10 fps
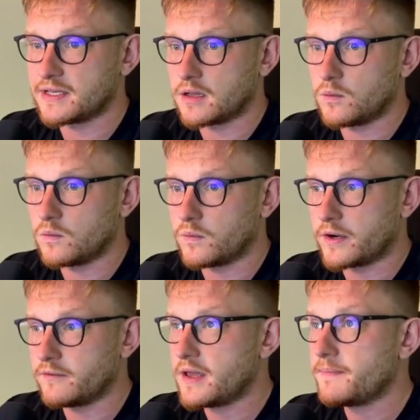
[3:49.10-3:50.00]
one of
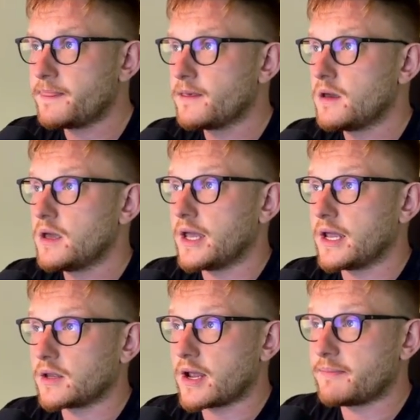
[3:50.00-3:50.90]
them, and
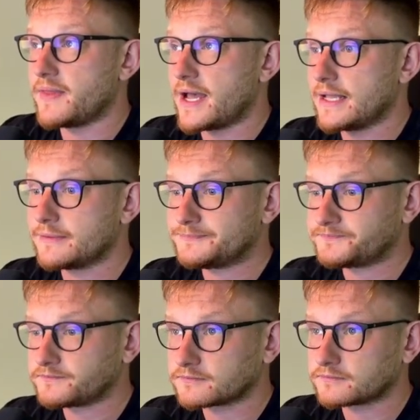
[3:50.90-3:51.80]
grab that
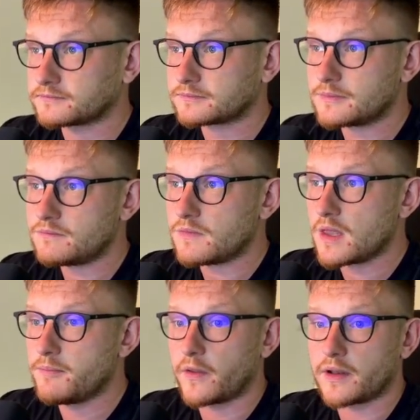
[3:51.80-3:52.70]
and put
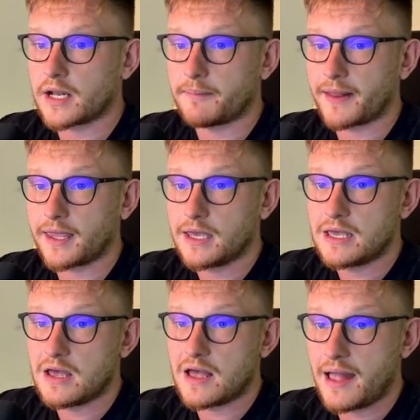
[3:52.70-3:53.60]
it at the top. Like,
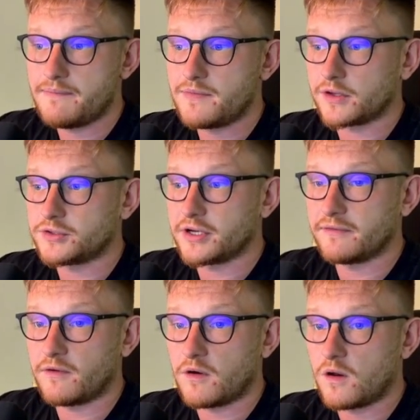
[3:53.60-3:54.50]
I'm not sure if
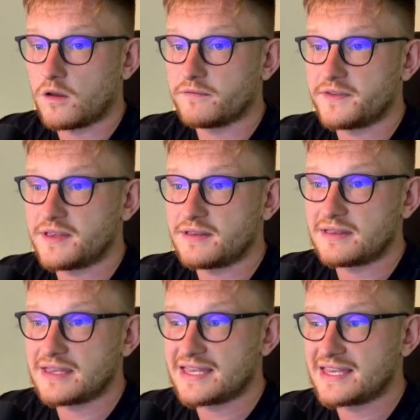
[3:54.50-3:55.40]
all of
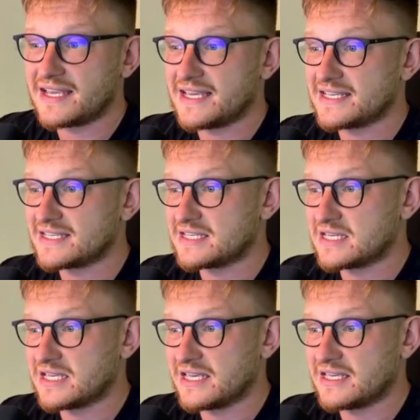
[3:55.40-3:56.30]
this
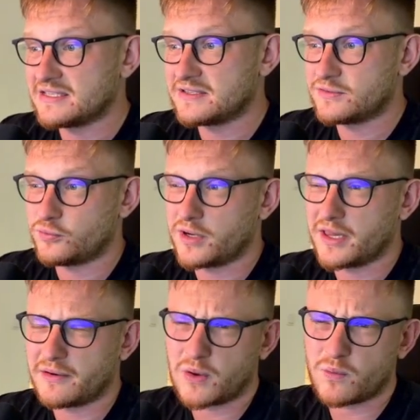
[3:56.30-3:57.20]
is really
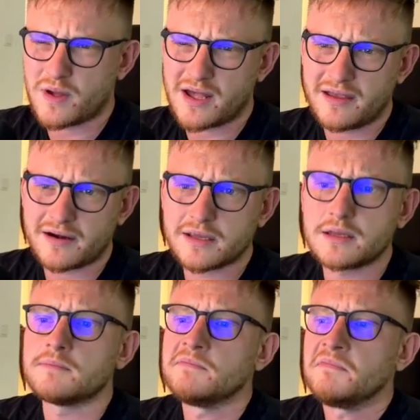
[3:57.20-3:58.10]
required.
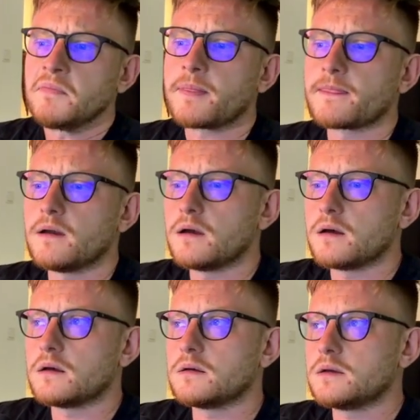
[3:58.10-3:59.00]

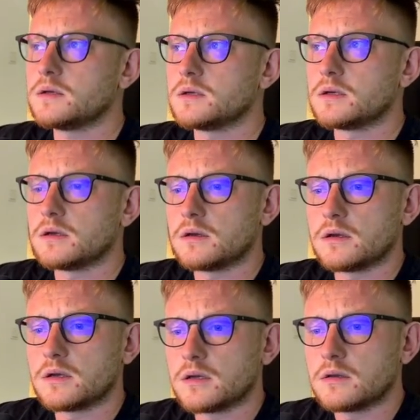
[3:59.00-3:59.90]
Uh,
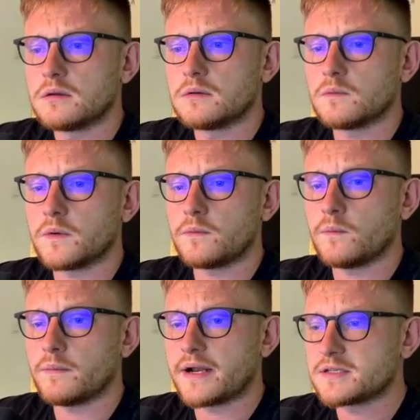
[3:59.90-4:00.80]
what
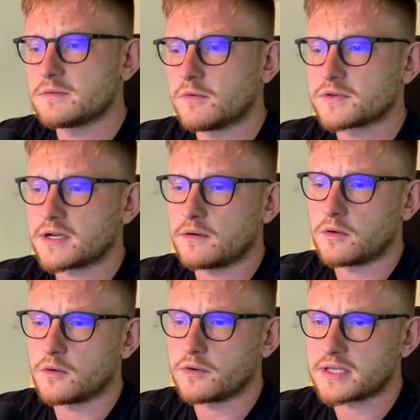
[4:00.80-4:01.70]
matters the most are the
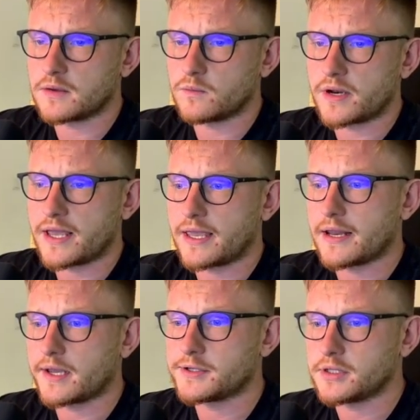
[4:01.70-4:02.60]
logos, like what I can
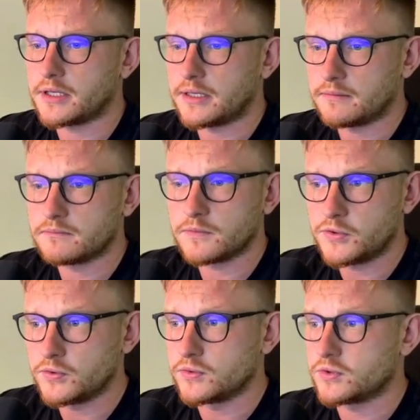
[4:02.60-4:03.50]
actually
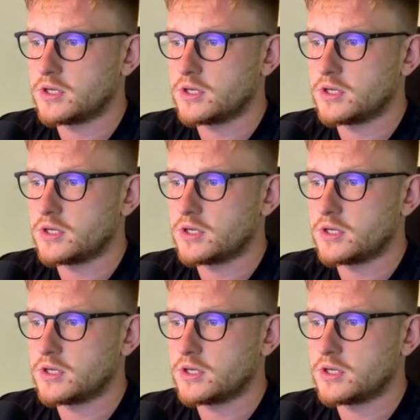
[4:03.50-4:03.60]
use.